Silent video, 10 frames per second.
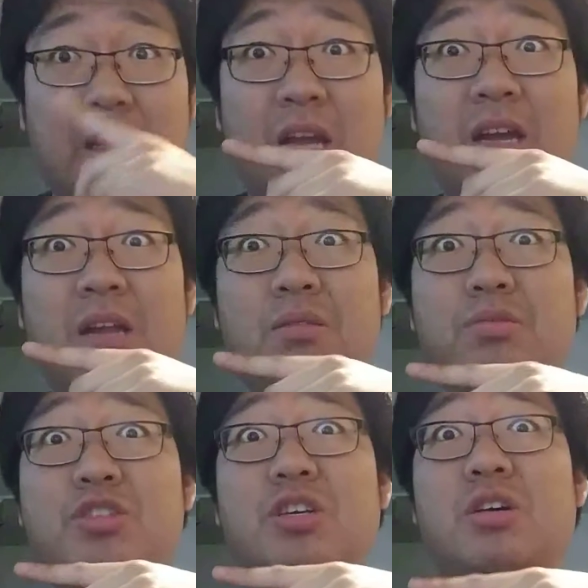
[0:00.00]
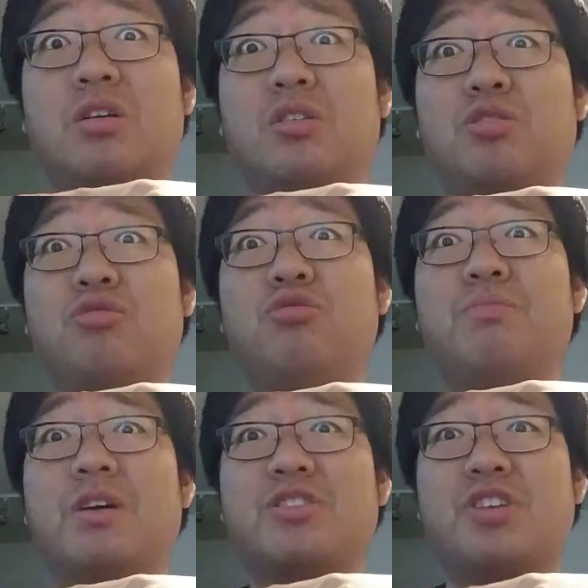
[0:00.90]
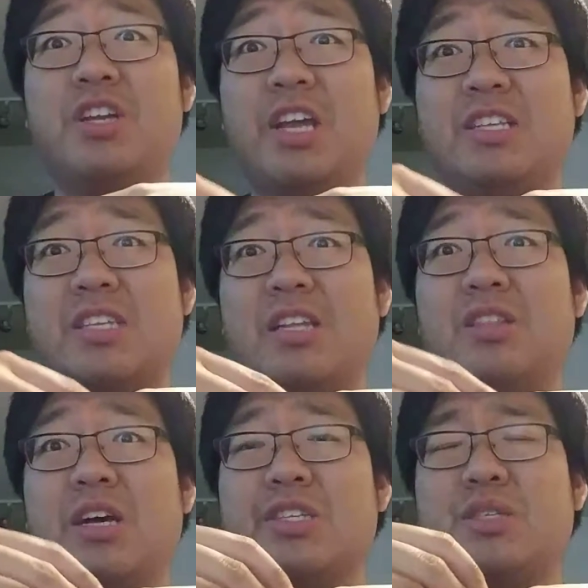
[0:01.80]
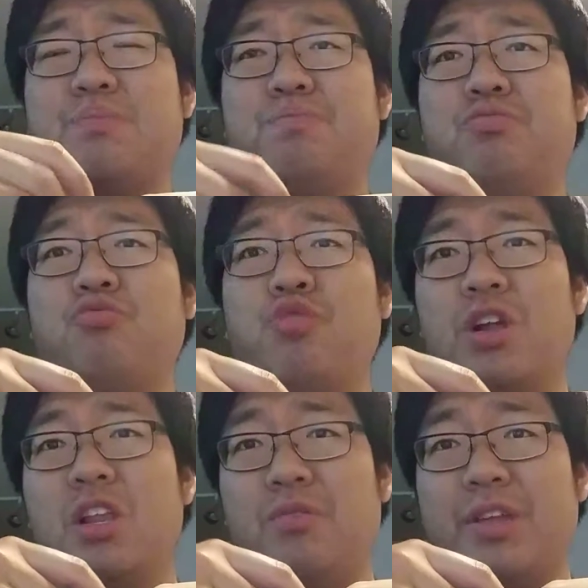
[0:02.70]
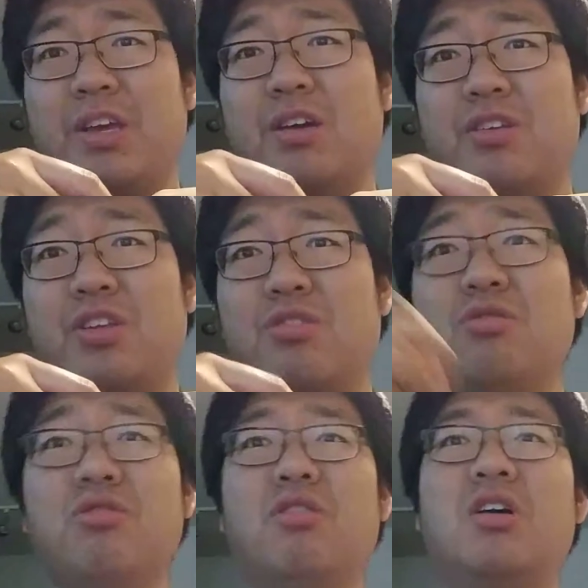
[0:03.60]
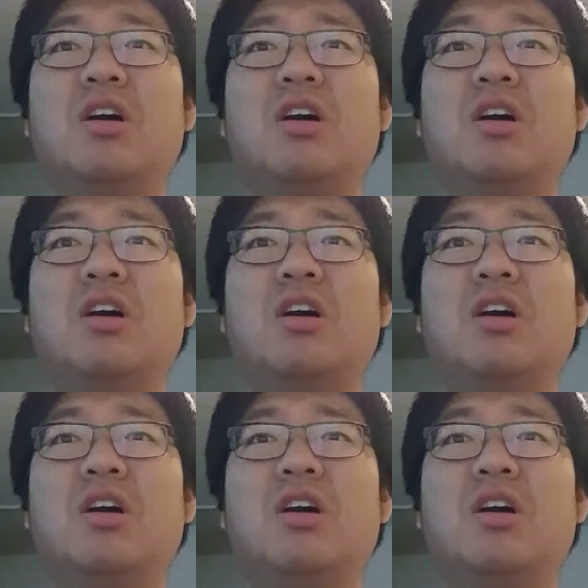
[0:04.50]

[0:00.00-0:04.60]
and which are 2 monster negates, and that's really good. You